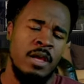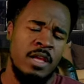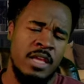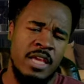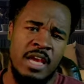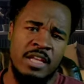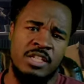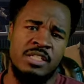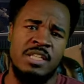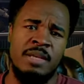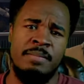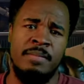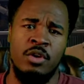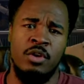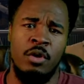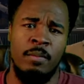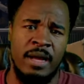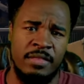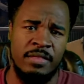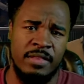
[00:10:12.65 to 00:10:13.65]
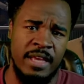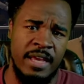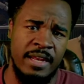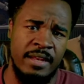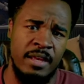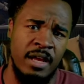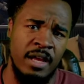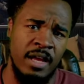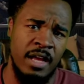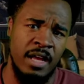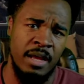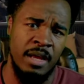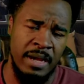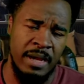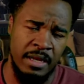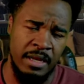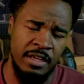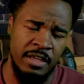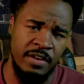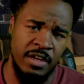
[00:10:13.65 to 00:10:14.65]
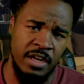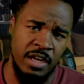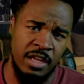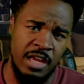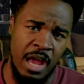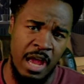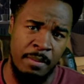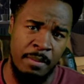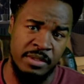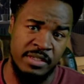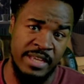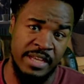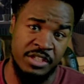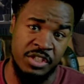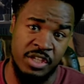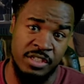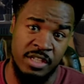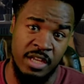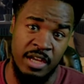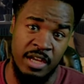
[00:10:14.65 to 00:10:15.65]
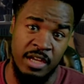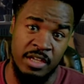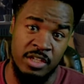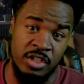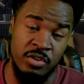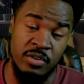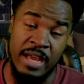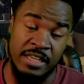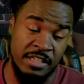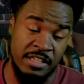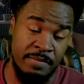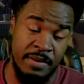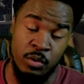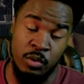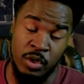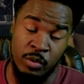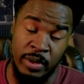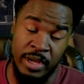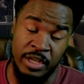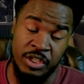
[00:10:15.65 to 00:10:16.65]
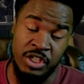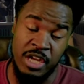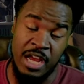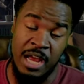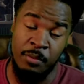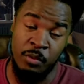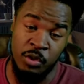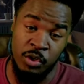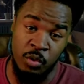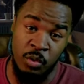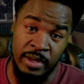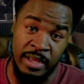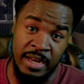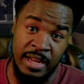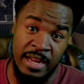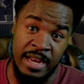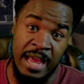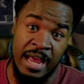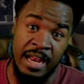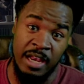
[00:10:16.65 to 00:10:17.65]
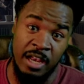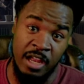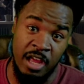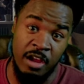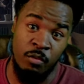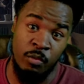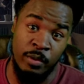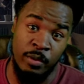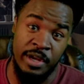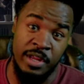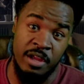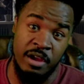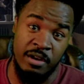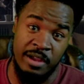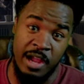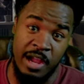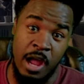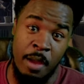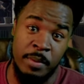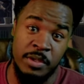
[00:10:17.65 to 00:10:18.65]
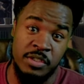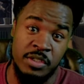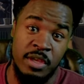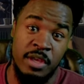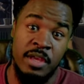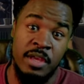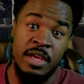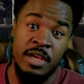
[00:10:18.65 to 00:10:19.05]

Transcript: Yeah, just let me know about that by leaving it in the comment section, because you guys have been doing a great job on doing it, and I love reading y'all comments,